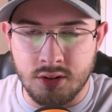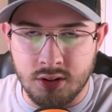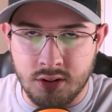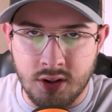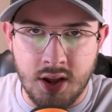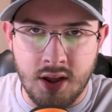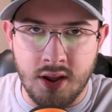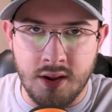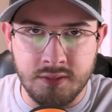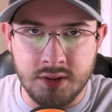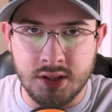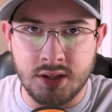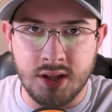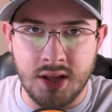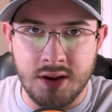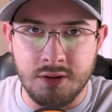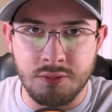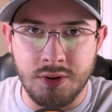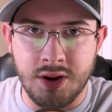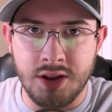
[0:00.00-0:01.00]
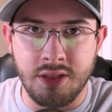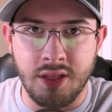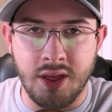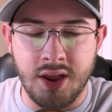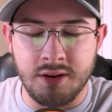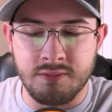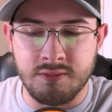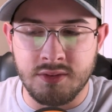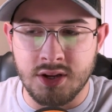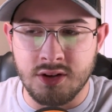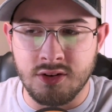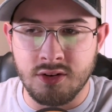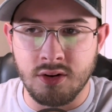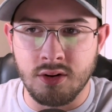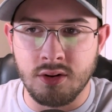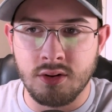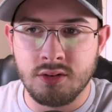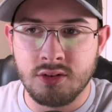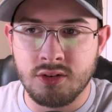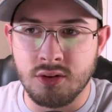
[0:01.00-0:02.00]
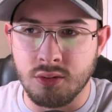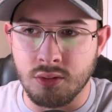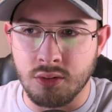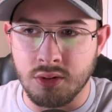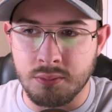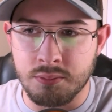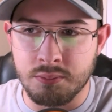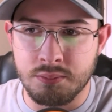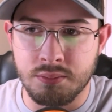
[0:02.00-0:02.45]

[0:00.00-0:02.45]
And having that red light feature to